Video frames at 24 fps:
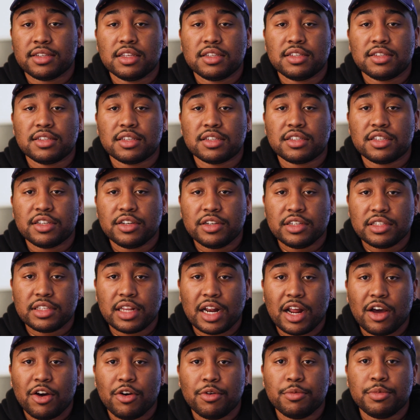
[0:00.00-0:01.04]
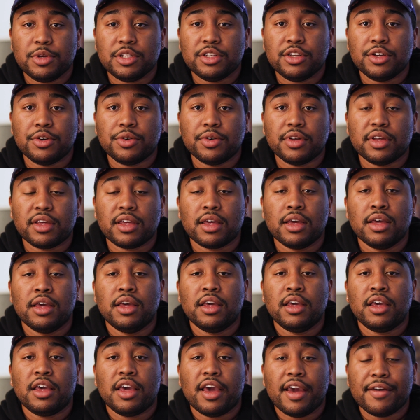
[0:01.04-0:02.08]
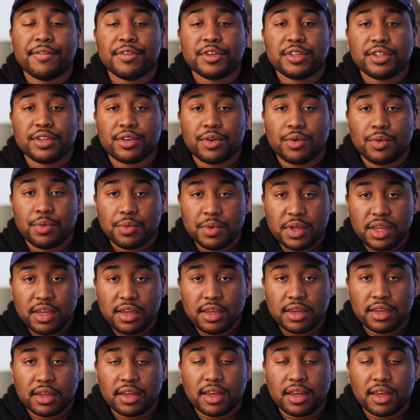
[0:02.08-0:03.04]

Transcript: This is a series that I will be doing every single week.